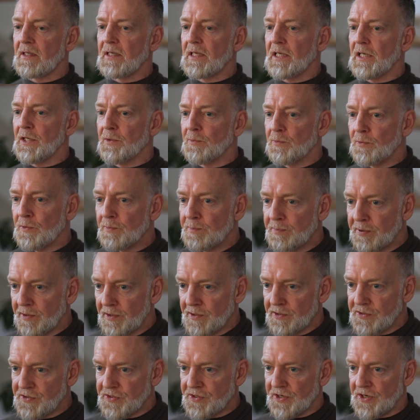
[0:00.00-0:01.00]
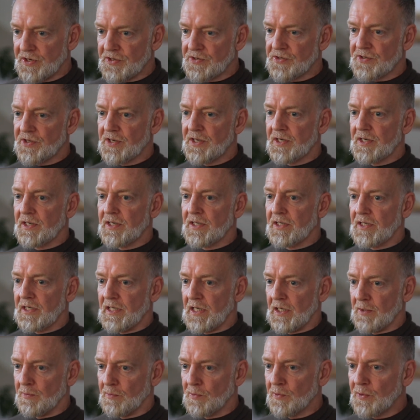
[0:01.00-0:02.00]
it will process,
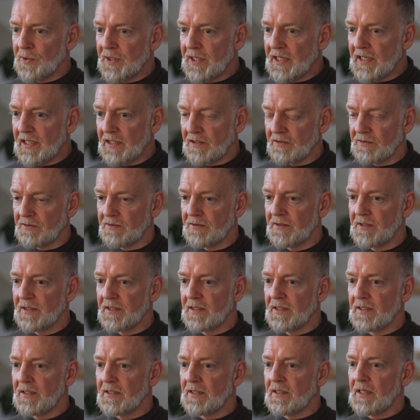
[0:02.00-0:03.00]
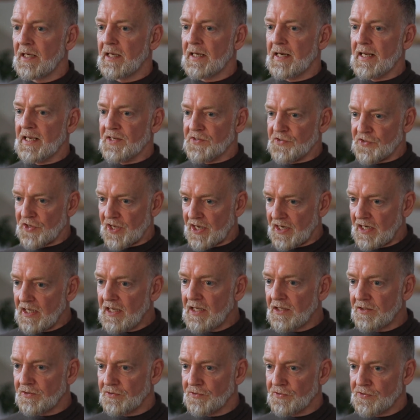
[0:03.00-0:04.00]
it will heal. And as that
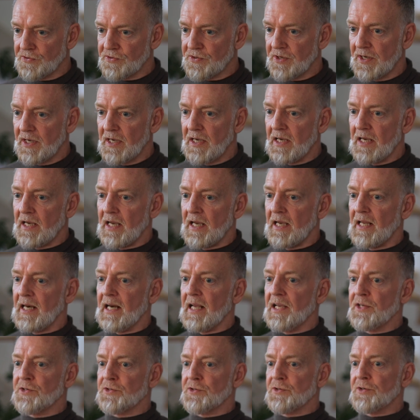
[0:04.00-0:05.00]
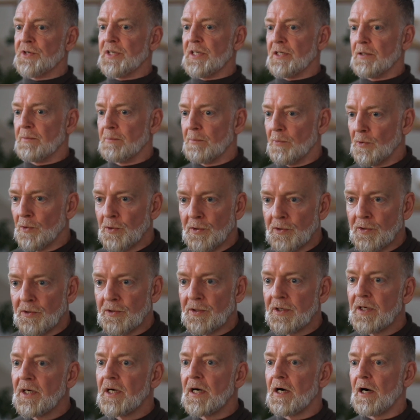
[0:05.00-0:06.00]
heals, and as you heal
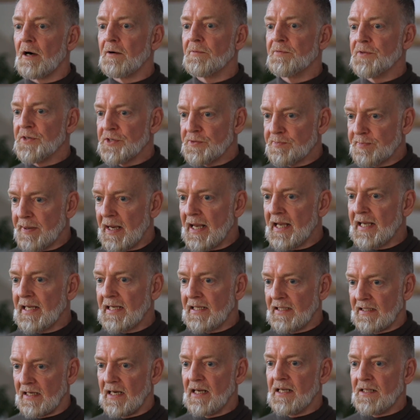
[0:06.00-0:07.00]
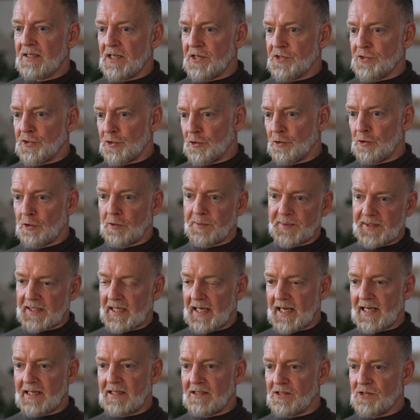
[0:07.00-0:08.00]
more of this pain that's
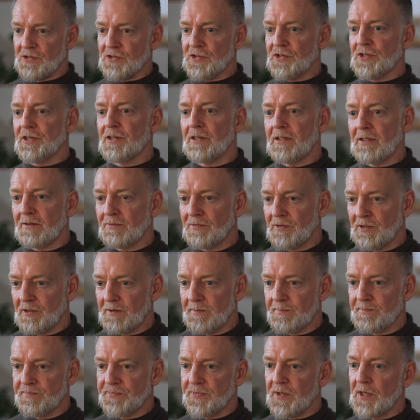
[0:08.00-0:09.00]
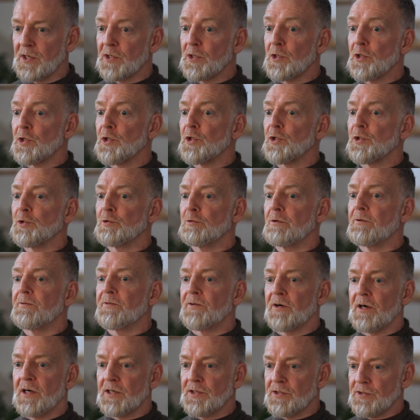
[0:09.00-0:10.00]
accumulated inside of you, you will
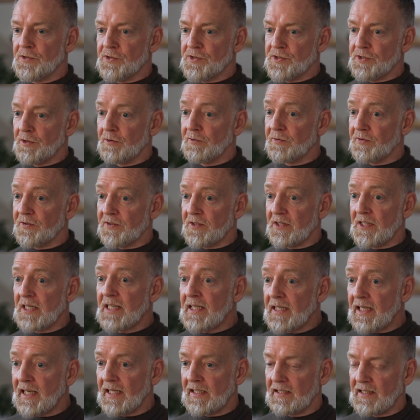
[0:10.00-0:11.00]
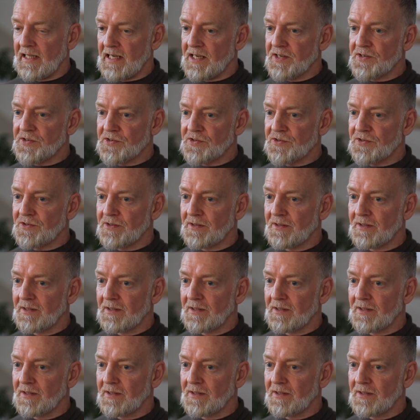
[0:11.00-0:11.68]
find yourself thinking less